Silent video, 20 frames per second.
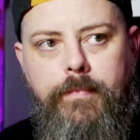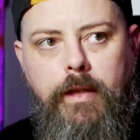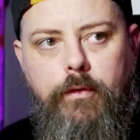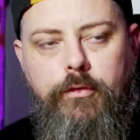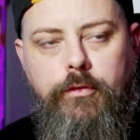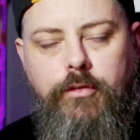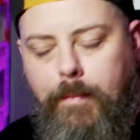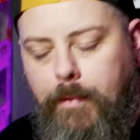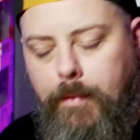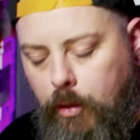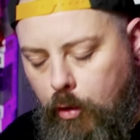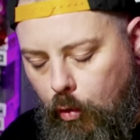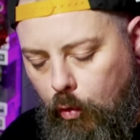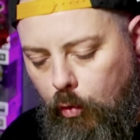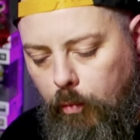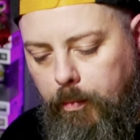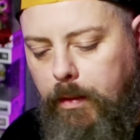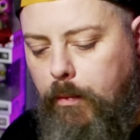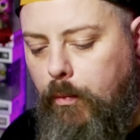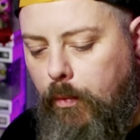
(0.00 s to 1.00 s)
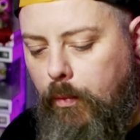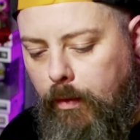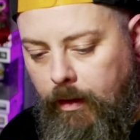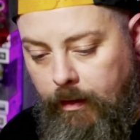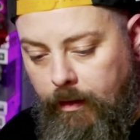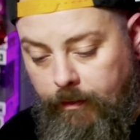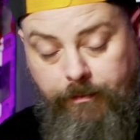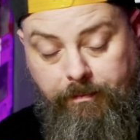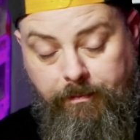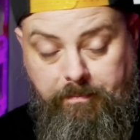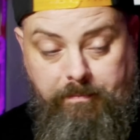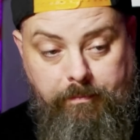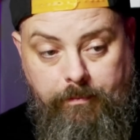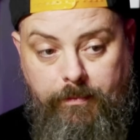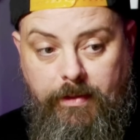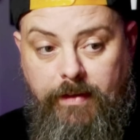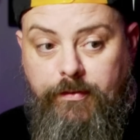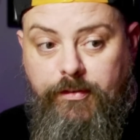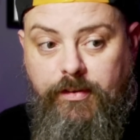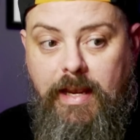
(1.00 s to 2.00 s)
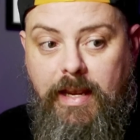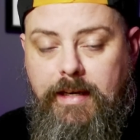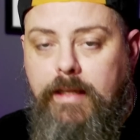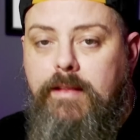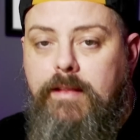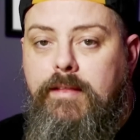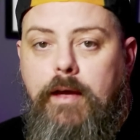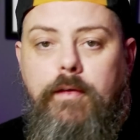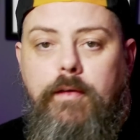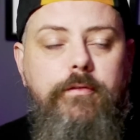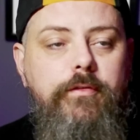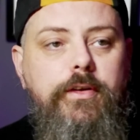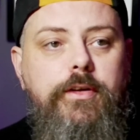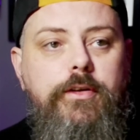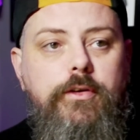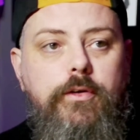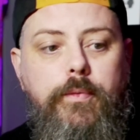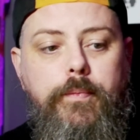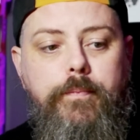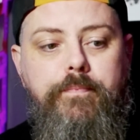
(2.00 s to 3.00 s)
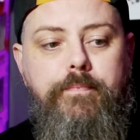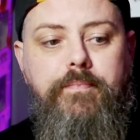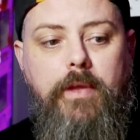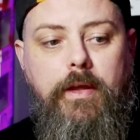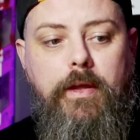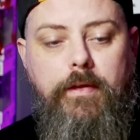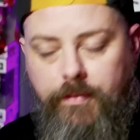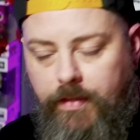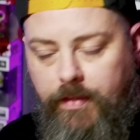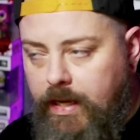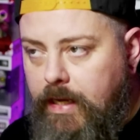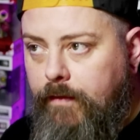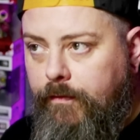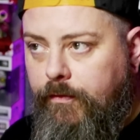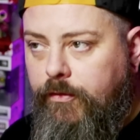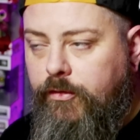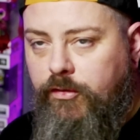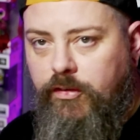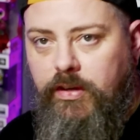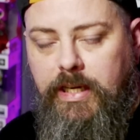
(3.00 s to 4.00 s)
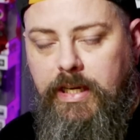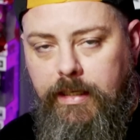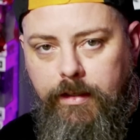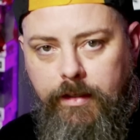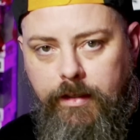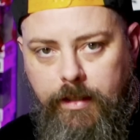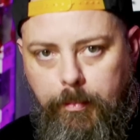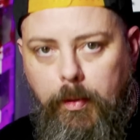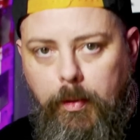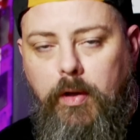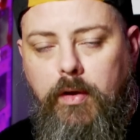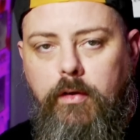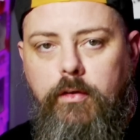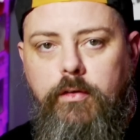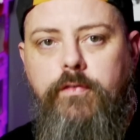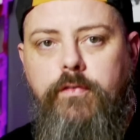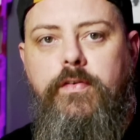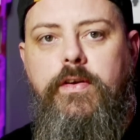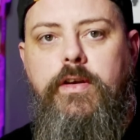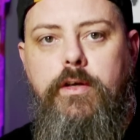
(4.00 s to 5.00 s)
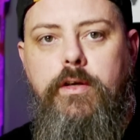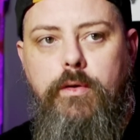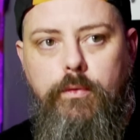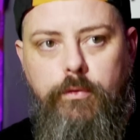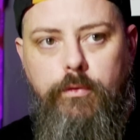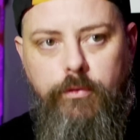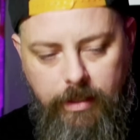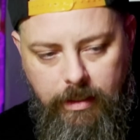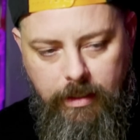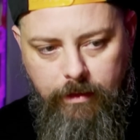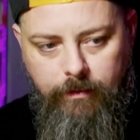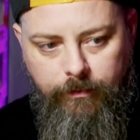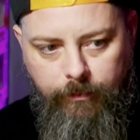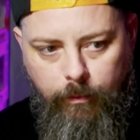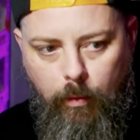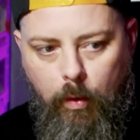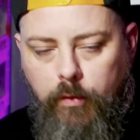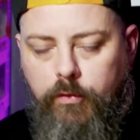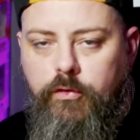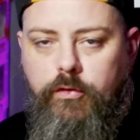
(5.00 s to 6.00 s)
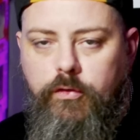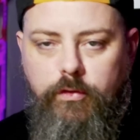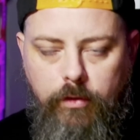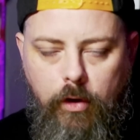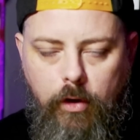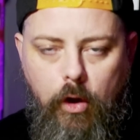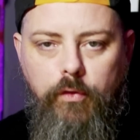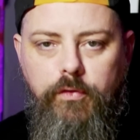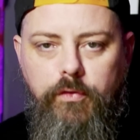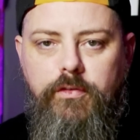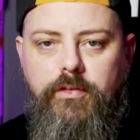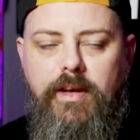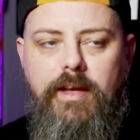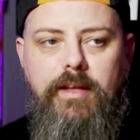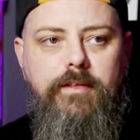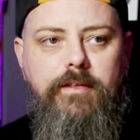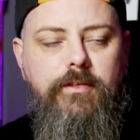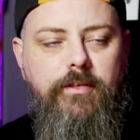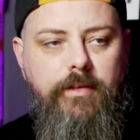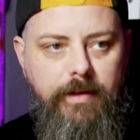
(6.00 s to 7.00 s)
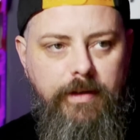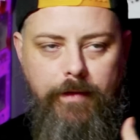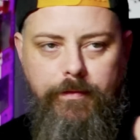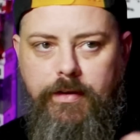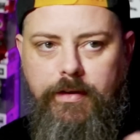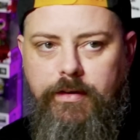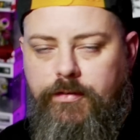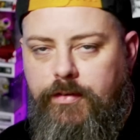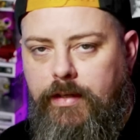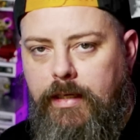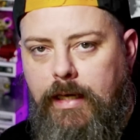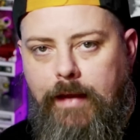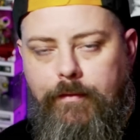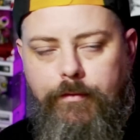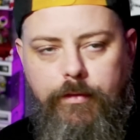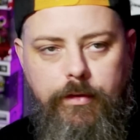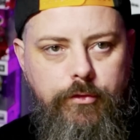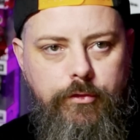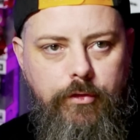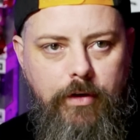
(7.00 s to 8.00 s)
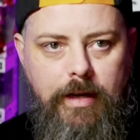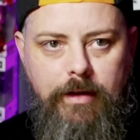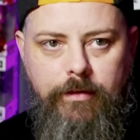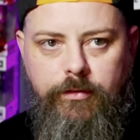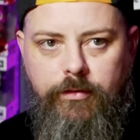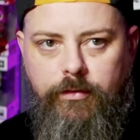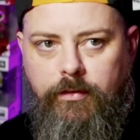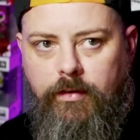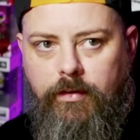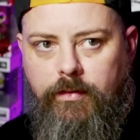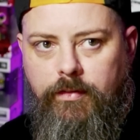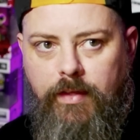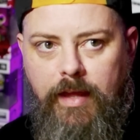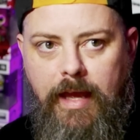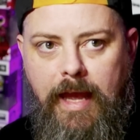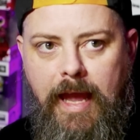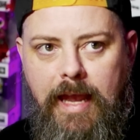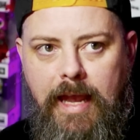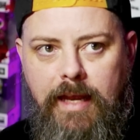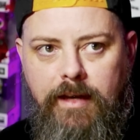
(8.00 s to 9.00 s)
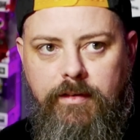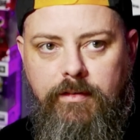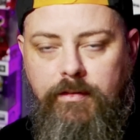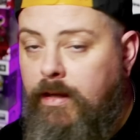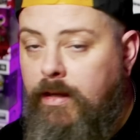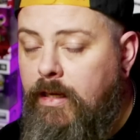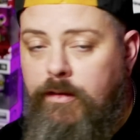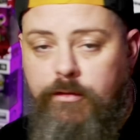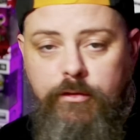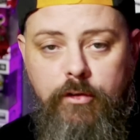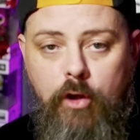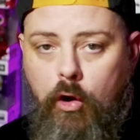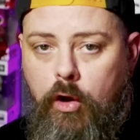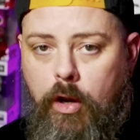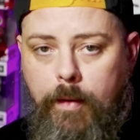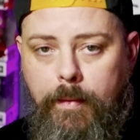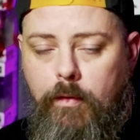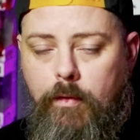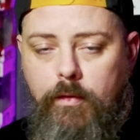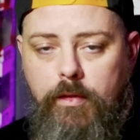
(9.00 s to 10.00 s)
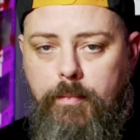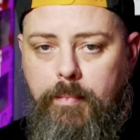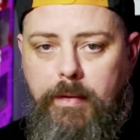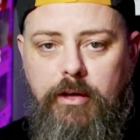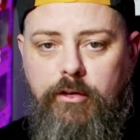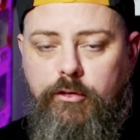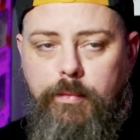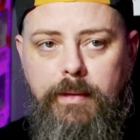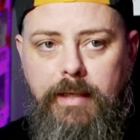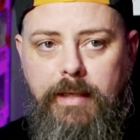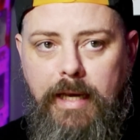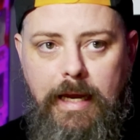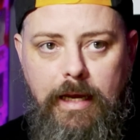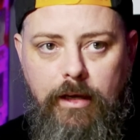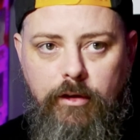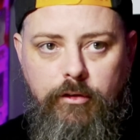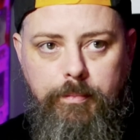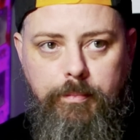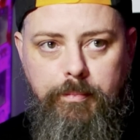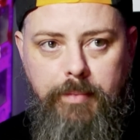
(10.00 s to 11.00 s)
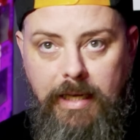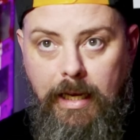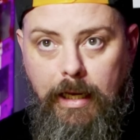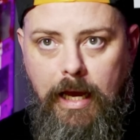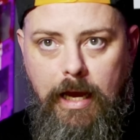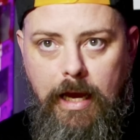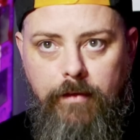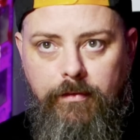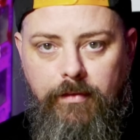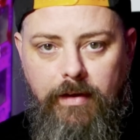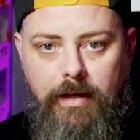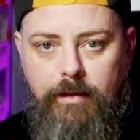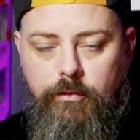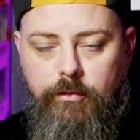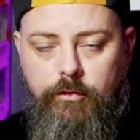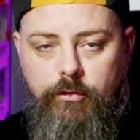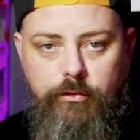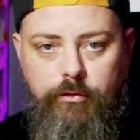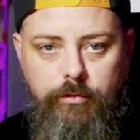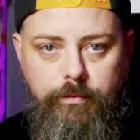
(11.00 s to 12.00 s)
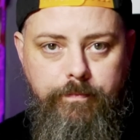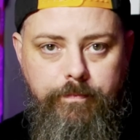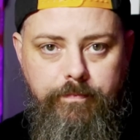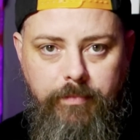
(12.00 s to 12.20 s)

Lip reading: now Sam and Colby, they've said in that video, they have seen debunkers' videos, they have watched content, and they still haven't addressed the head that is not coming out of the basement, ex-PLR fans.